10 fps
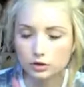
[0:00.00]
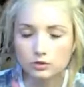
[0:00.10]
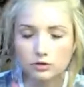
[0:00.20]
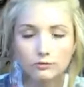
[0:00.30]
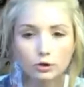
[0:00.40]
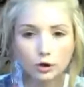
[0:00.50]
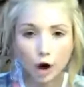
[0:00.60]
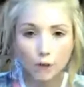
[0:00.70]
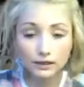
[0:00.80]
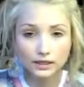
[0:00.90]
So sort of the
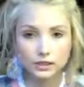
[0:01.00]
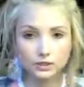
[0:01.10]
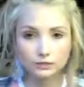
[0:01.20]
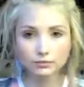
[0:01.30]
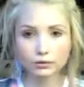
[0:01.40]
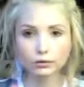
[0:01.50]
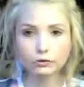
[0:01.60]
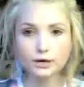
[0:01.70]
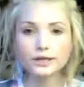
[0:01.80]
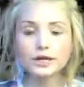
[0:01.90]
combination of the
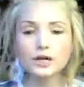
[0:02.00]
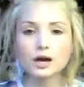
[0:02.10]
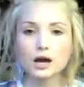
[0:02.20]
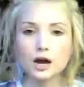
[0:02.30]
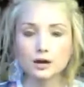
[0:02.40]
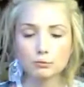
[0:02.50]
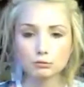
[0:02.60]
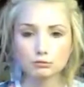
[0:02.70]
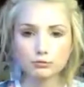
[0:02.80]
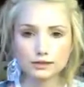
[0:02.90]
3
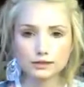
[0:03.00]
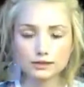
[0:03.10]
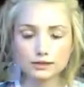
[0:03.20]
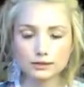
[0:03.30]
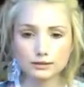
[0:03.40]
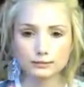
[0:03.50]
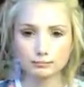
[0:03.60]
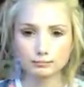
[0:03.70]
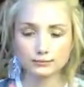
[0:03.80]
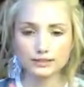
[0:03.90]
really
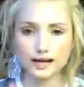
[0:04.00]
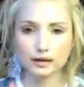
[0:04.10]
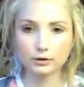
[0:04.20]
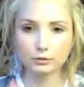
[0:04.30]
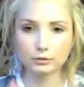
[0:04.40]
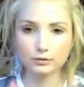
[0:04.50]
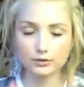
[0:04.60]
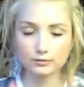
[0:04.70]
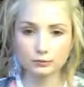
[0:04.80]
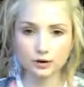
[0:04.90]

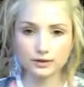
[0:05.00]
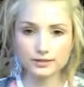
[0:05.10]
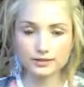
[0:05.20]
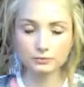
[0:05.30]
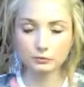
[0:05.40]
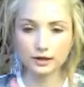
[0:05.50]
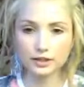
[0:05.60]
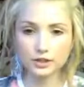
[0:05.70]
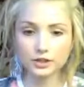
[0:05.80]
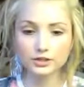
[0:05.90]
tackles and fights the
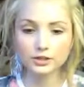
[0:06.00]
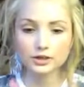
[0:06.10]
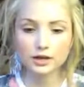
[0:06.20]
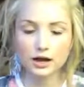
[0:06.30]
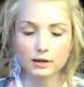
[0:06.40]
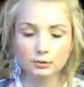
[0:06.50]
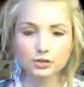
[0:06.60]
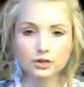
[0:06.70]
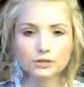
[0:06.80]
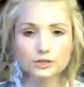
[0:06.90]
infection,
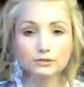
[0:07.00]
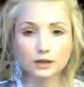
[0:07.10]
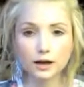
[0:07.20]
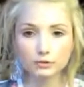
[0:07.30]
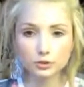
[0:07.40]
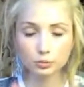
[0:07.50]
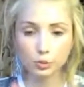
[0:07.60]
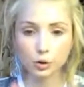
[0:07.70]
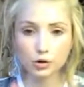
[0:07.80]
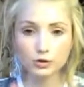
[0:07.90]
because often if you have
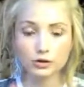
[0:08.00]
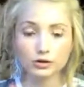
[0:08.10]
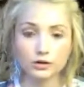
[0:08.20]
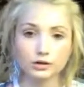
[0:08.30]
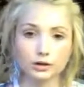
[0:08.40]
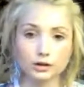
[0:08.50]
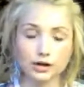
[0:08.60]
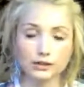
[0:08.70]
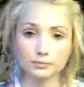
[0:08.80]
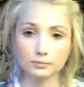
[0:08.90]
just one, the